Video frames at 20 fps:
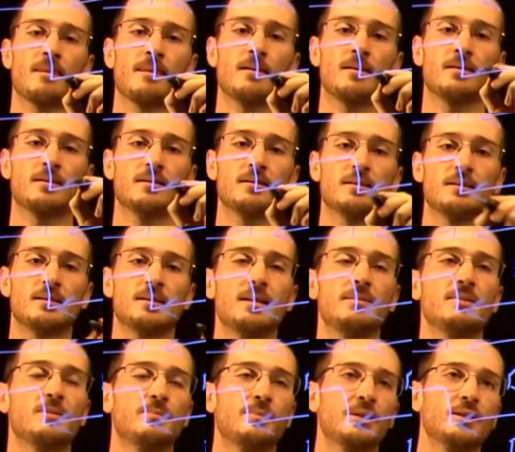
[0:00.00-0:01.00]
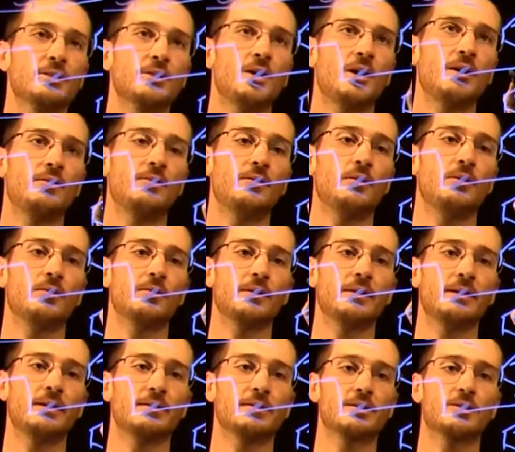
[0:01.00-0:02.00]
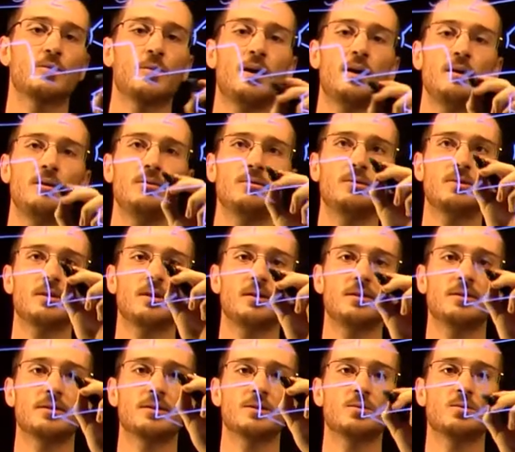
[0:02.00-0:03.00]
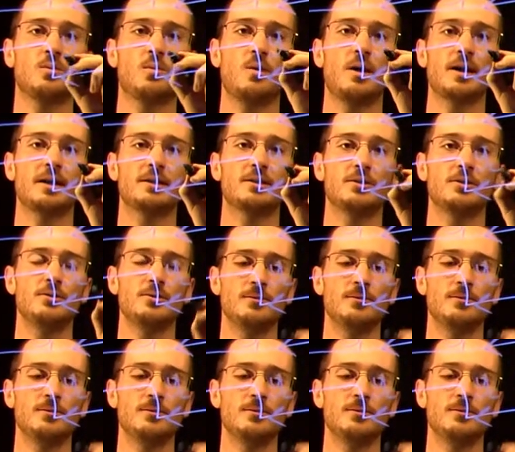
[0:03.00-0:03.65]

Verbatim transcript: Steam splits off over here as well. We'll call this Y2.